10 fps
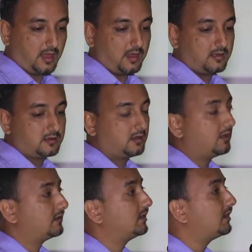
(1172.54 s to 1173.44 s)
And
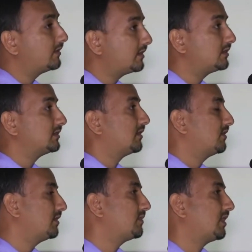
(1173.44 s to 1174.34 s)
the
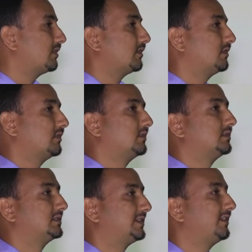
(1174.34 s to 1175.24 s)

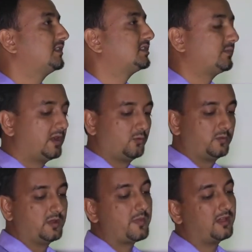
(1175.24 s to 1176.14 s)
other standard treatment
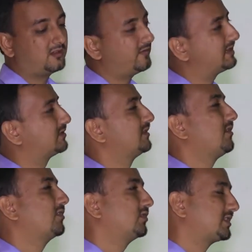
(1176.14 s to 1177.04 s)
would be microvascular
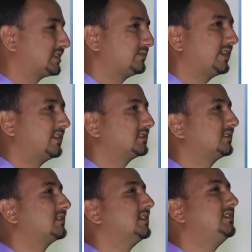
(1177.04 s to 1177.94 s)

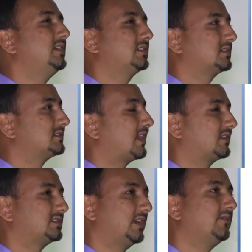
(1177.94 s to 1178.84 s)
autotransplantation. The indications are
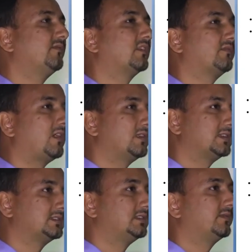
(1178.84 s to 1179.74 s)
the same for
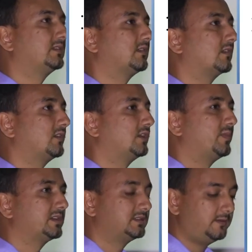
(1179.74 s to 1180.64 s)
Fowler-Stephens
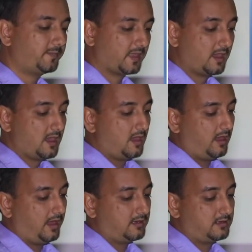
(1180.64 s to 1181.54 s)
orchidopexy,
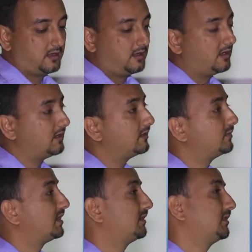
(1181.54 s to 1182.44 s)
and
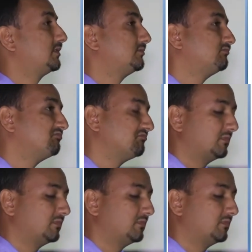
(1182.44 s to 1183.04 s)
but the